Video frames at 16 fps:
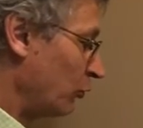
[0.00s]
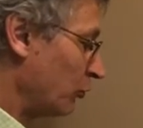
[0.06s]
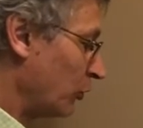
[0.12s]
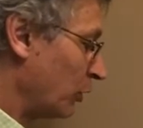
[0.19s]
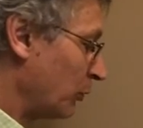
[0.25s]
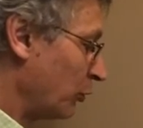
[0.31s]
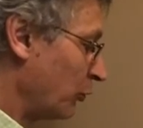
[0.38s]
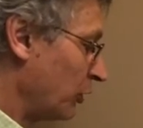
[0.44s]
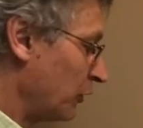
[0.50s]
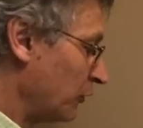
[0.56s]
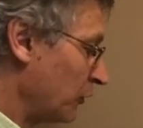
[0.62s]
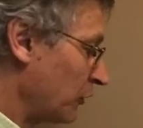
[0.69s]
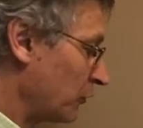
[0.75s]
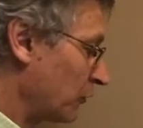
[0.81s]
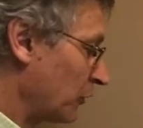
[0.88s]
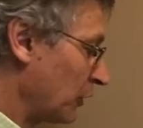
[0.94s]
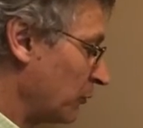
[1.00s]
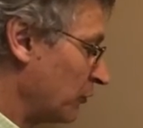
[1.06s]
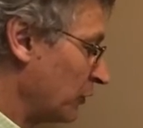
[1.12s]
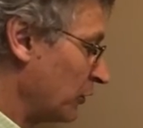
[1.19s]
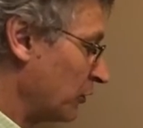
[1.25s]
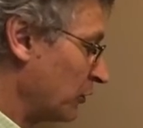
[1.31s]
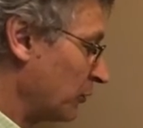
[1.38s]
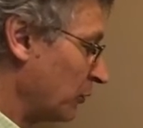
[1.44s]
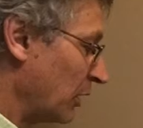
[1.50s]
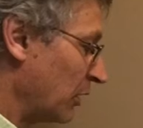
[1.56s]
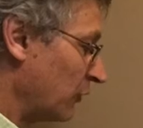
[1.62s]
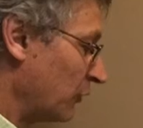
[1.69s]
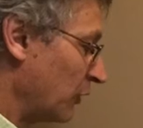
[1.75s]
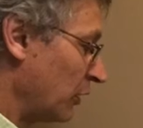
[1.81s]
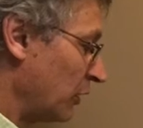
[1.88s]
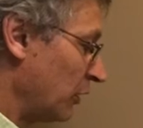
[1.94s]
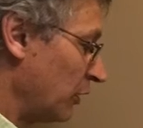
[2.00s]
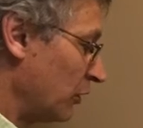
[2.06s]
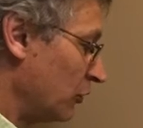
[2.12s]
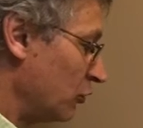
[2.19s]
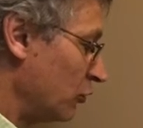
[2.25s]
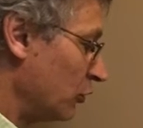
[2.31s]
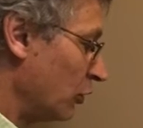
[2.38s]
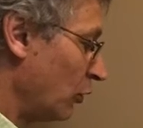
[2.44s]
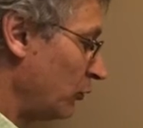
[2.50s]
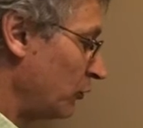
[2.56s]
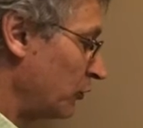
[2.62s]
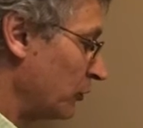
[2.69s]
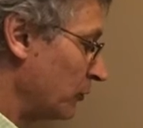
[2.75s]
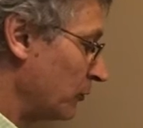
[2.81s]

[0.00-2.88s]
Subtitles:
1.6 times 10 to the minus 19 coulombs.